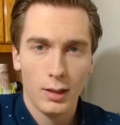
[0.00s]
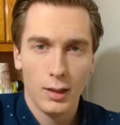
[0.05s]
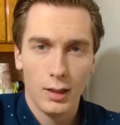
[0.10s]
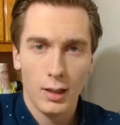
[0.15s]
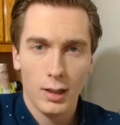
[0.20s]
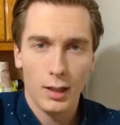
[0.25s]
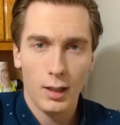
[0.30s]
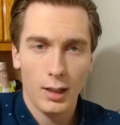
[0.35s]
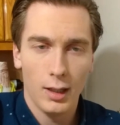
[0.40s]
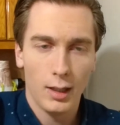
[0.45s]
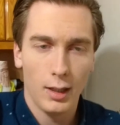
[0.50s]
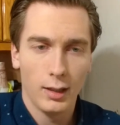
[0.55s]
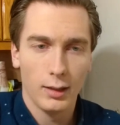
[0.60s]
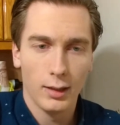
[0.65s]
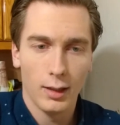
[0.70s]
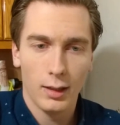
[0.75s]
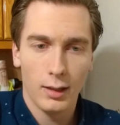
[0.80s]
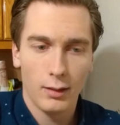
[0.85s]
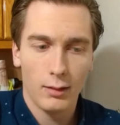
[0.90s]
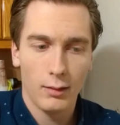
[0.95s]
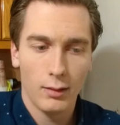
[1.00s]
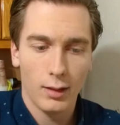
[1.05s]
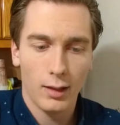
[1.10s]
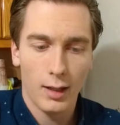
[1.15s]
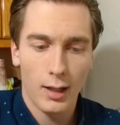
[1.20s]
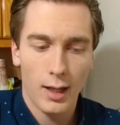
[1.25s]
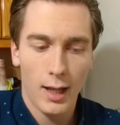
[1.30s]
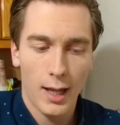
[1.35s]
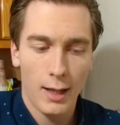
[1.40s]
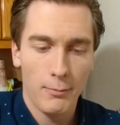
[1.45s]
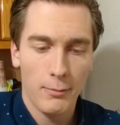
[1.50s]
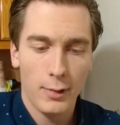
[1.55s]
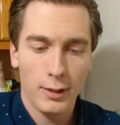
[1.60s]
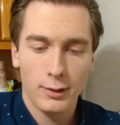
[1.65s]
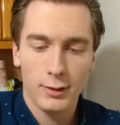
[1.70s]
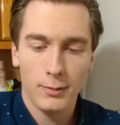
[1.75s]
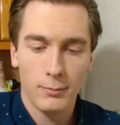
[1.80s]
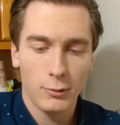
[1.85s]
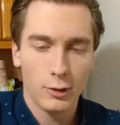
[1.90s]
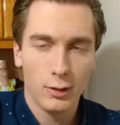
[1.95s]
and I met
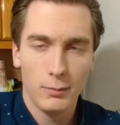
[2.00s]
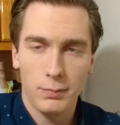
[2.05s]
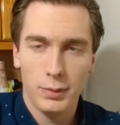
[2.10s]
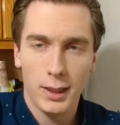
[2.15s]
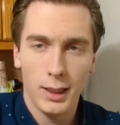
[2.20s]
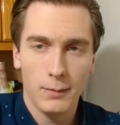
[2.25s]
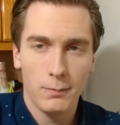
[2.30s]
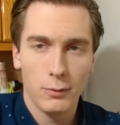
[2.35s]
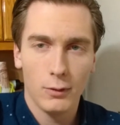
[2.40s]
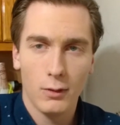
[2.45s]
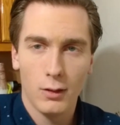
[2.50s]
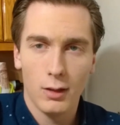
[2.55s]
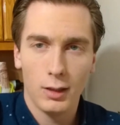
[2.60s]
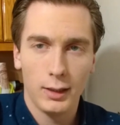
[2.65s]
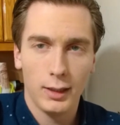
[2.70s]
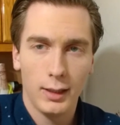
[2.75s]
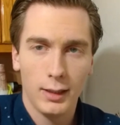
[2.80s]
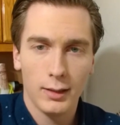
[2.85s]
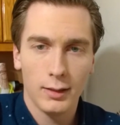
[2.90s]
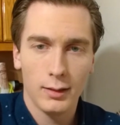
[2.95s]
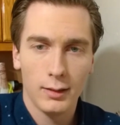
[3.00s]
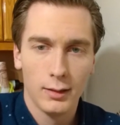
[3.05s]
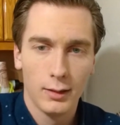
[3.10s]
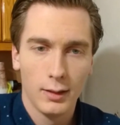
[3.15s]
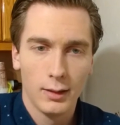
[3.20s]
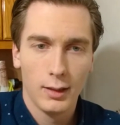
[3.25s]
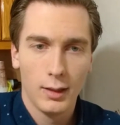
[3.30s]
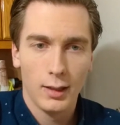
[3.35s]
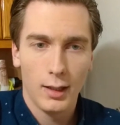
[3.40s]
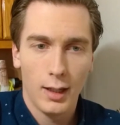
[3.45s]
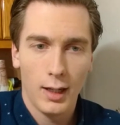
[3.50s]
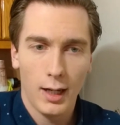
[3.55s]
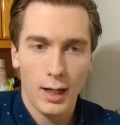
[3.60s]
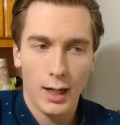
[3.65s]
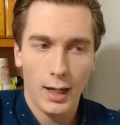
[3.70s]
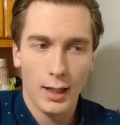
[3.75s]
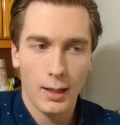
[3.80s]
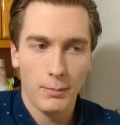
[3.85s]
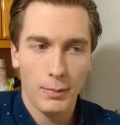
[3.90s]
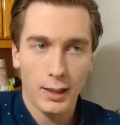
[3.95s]
some good people on here, and
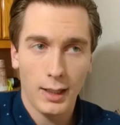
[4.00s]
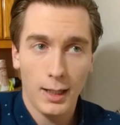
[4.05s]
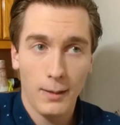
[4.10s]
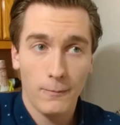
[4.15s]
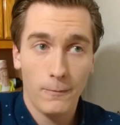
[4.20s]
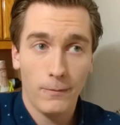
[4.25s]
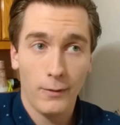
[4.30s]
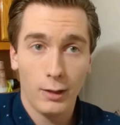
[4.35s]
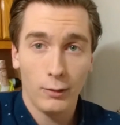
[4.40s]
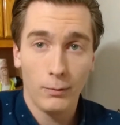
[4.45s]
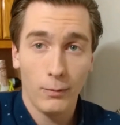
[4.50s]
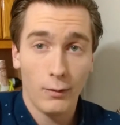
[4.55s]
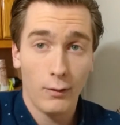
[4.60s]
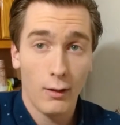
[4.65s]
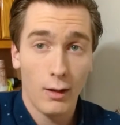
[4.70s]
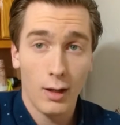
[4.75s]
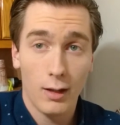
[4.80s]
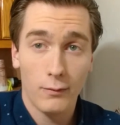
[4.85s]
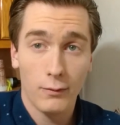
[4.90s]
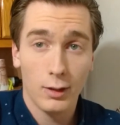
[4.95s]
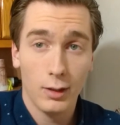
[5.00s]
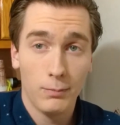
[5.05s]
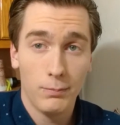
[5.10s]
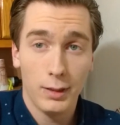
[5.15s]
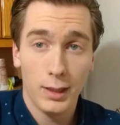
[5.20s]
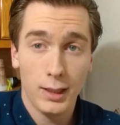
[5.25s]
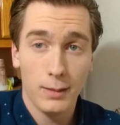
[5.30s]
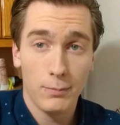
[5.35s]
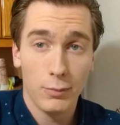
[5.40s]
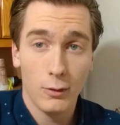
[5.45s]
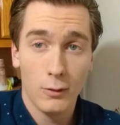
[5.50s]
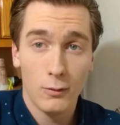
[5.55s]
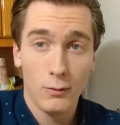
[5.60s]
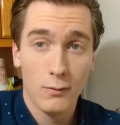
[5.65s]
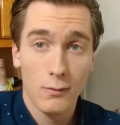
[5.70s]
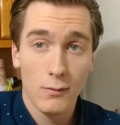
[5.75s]
I became friends with a lot of good people,